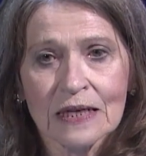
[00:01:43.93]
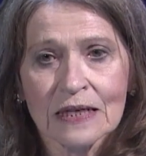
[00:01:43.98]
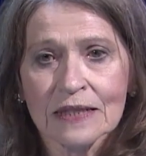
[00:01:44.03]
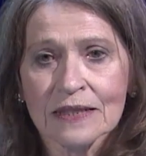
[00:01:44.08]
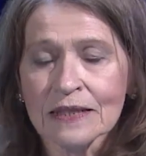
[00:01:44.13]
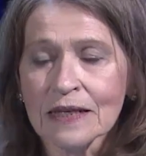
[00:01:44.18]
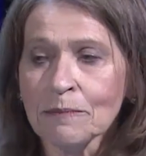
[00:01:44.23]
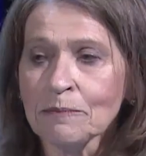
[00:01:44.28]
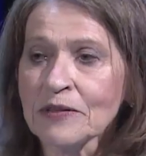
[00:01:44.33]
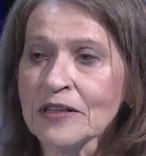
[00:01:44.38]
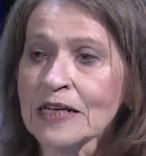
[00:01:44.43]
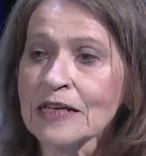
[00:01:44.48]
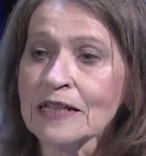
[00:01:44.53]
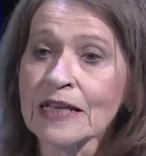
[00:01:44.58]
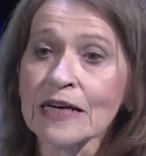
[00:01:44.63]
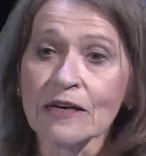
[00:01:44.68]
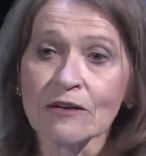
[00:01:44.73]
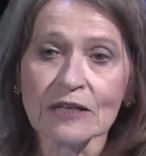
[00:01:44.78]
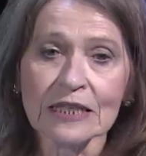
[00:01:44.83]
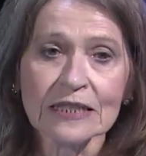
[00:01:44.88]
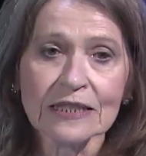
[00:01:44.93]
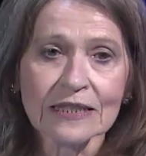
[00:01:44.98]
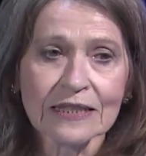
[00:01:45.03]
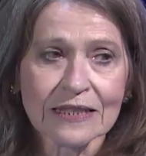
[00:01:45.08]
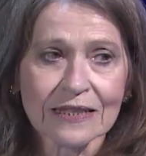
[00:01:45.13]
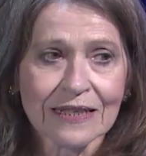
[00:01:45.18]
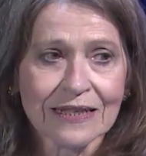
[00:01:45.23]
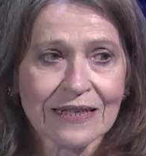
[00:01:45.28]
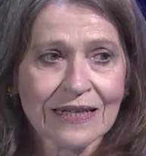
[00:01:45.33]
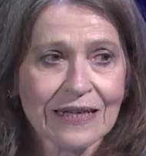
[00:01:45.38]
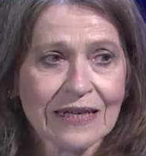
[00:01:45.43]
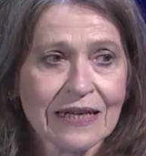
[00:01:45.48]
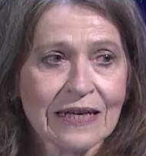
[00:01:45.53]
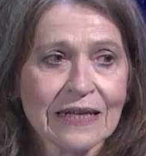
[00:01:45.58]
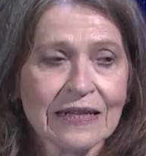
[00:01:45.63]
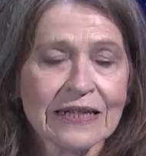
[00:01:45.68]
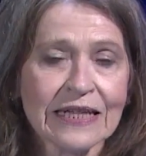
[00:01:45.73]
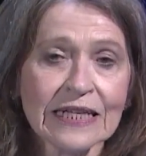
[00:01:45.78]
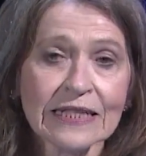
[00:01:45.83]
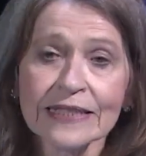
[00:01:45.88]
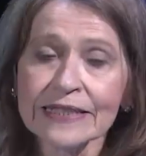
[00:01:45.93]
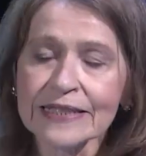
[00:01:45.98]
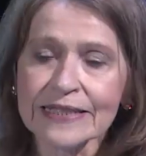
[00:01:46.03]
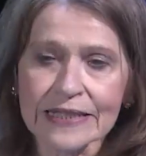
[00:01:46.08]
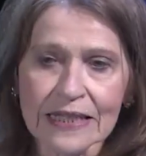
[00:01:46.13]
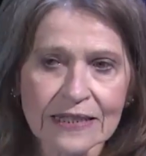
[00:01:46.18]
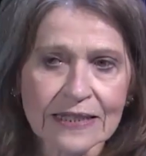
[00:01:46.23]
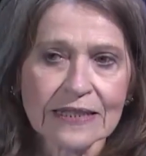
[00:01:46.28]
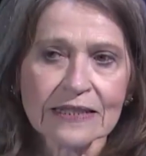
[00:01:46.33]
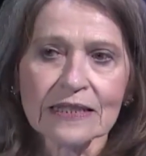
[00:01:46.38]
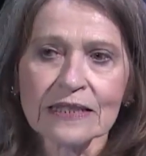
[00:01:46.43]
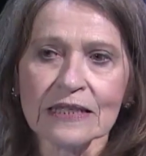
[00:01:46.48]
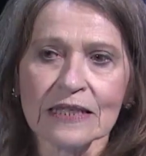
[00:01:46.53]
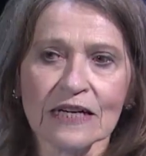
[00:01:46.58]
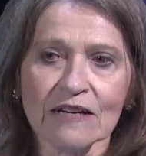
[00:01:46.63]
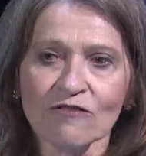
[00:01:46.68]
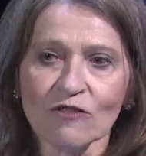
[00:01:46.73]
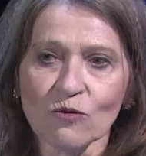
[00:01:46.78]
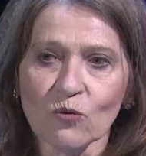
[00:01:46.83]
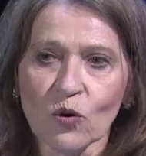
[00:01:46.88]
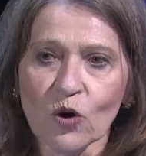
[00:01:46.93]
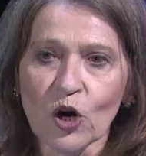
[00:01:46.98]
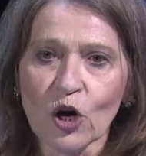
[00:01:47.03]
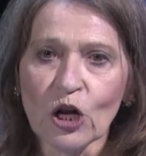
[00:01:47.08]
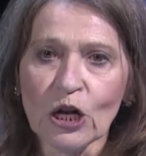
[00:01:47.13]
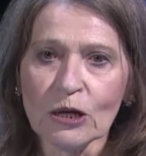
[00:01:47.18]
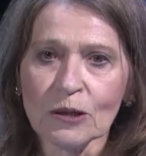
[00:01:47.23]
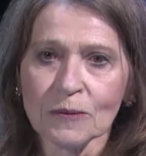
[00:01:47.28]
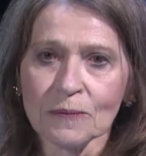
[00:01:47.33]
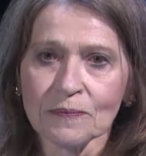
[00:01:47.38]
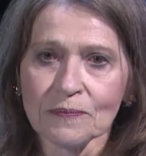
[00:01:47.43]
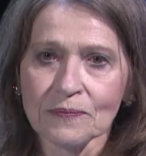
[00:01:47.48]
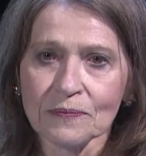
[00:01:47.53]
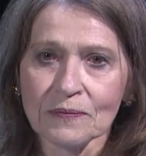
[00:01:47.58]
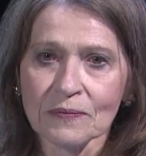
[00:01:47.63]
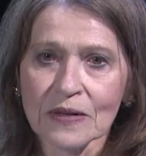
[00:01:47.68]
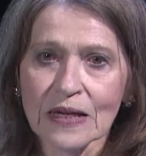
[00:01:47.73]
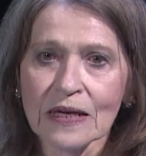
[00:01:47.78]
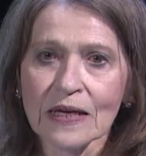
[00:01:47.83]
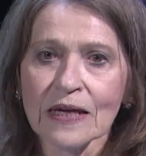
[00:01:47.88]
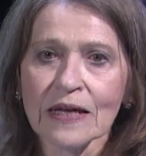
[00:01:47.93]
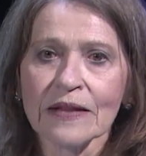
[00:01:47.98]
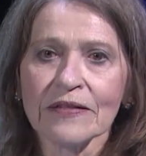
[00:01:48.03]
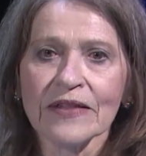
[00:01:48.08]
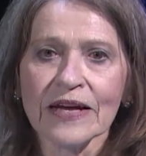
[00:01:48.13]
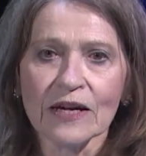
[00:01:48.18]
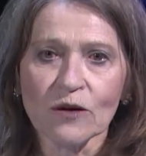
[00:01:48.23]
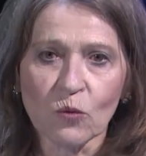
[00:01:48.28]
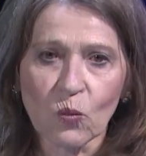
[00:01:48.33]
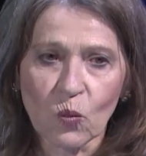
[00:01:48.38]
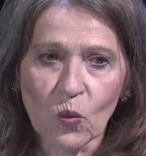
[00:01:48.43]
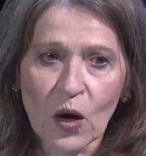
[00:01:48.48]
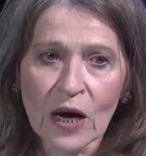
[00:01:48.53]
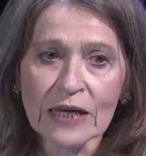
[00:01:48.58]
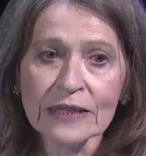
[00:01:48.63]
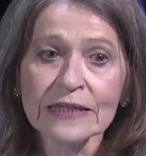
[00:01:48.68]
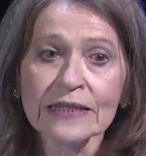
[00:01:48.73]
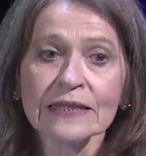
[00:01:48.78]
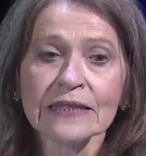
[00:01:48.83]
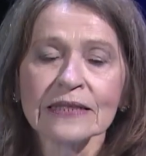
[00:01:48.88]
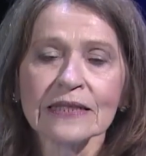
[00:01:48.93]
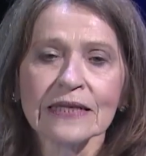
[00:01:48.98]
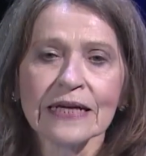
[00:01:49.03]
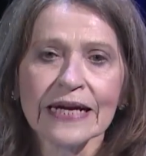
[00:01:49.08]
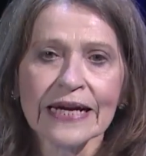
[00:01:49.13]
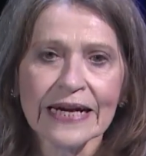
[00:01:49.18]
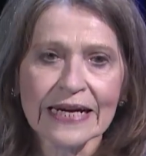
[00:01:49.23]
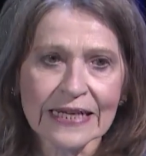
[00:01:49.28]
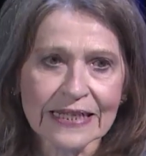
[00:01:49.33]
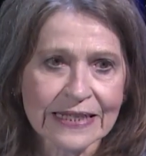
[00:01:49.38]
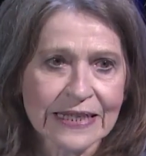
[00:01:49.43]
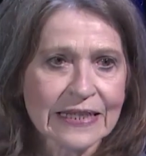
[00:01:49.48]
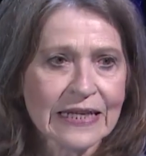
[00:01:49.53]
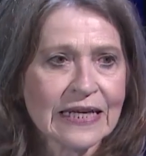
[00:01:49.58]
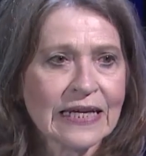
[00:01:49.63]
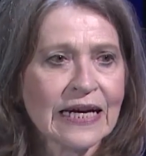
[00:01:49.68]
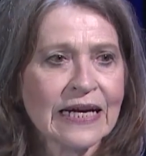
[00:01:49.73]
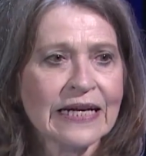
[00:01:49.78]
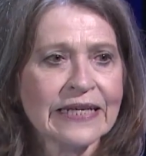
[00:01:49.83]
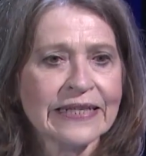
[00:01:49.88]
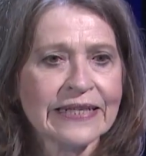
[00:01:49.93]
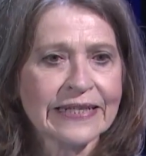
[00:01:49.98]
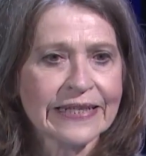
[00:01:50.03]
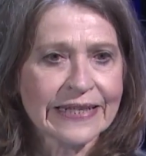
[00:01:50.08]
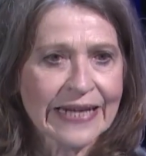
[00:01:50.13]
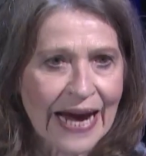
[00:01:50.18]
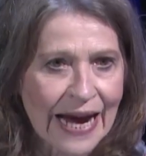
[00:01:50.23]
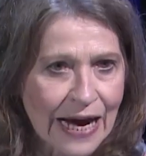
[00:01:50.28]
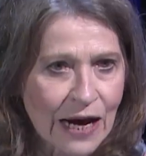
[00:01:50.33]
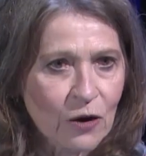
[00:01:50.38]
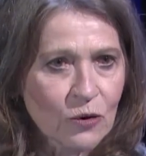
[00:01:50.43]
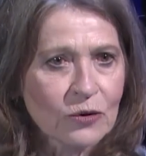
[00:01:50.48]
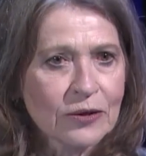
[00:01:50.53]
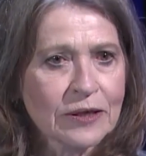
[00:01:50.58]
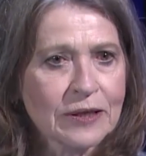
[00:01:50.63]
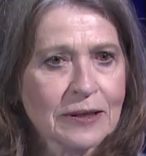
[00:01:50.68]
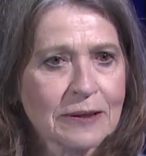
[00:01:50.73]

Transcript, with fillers: Something there is that doesn't love a wall, that wants it down.